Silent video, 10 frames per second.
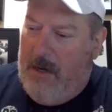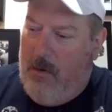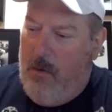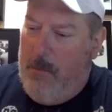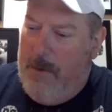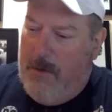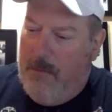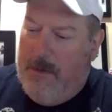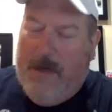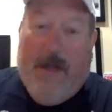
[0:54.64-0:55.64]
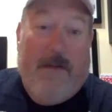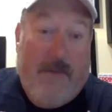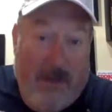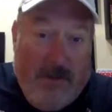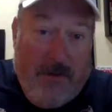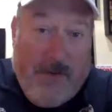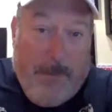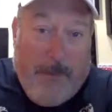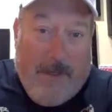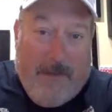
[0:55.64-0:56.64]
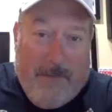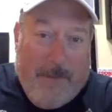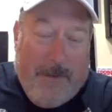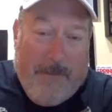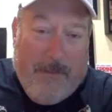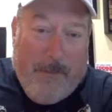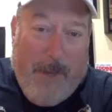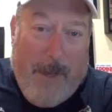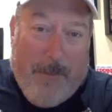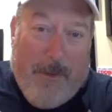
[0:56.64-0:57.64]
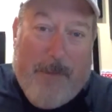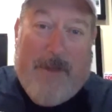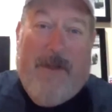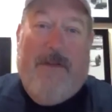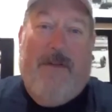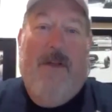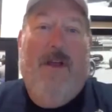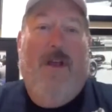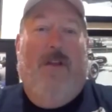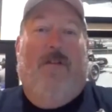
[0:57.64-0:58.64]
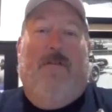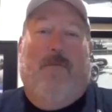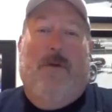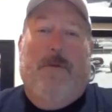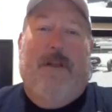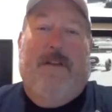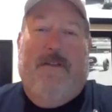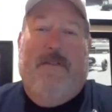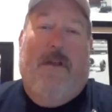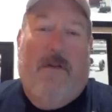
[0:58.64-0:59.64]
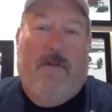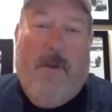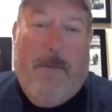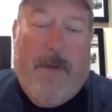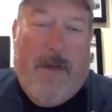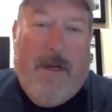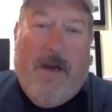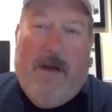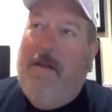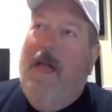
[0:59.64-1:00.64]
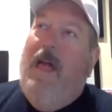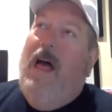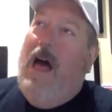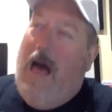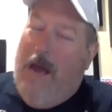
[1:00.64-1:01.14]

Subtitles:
home and doing it on a stationary bike has become so popular because you don't have to worry about getting sideswiped by a car. I